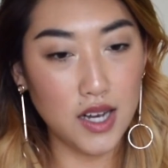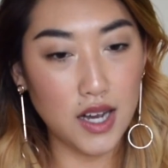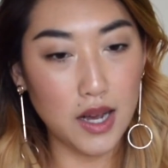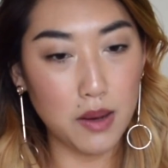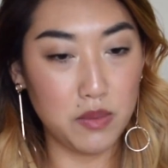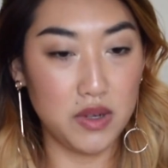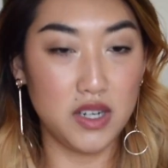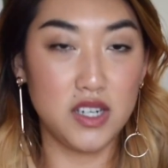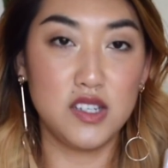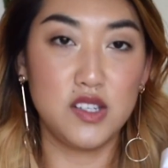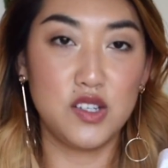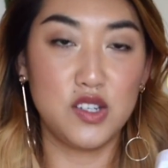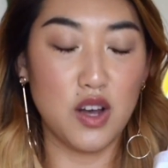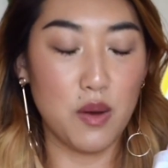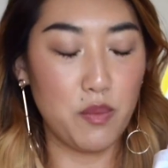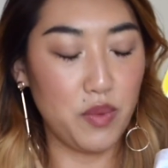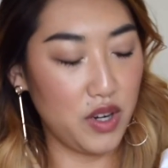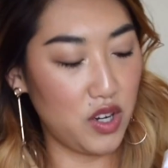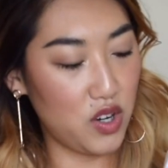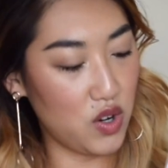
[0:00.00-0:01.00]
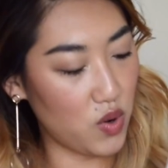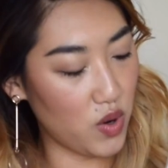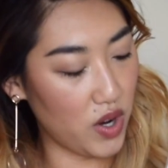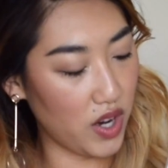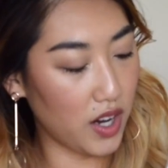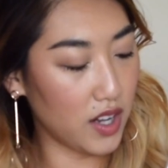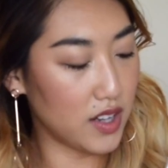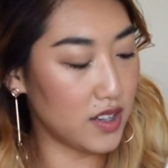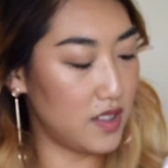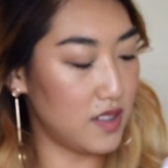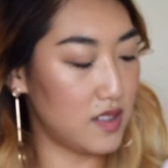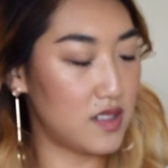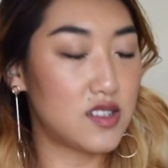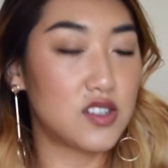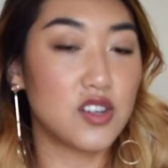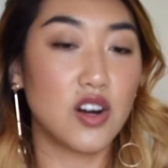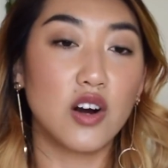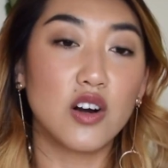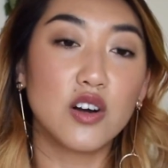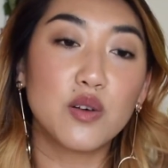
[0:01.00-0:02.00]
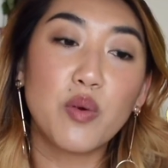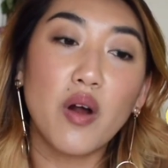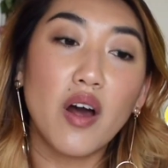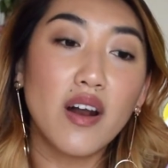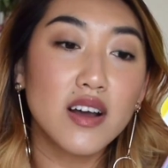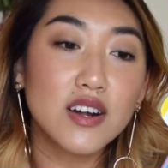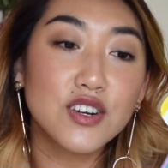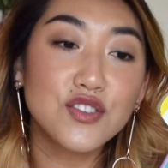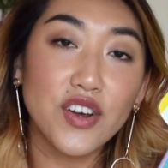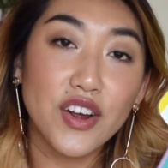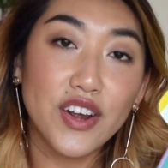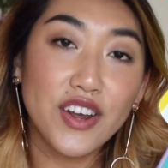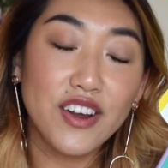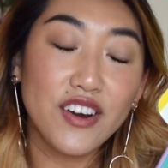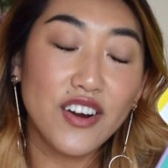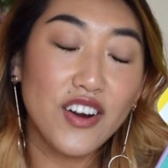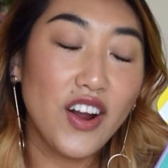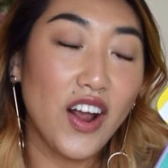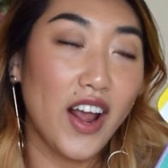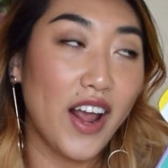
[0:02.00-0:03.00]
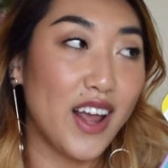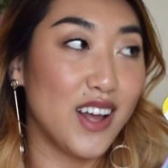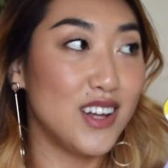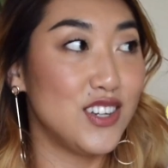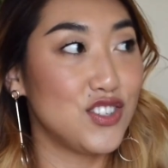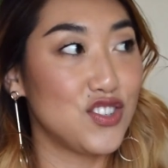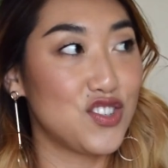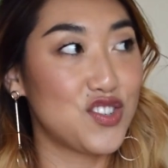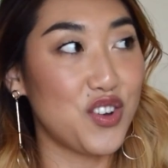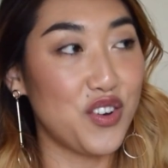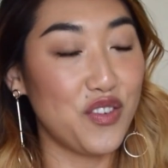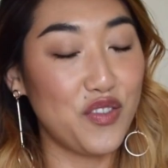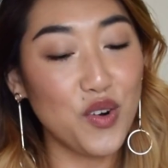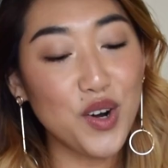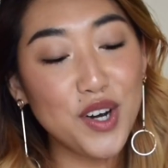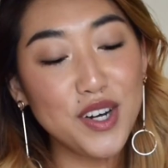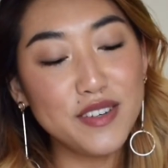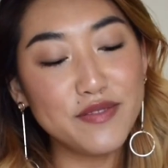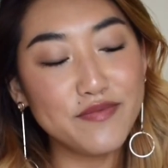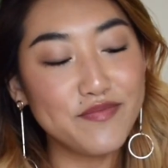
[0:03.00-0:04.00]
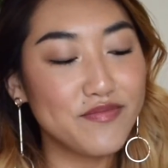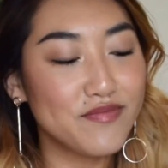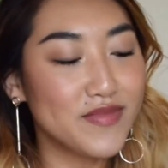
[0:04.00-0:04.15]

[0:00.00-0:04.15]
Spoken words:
I'm gonna stop ignoring this Tarte product right here and just go for it.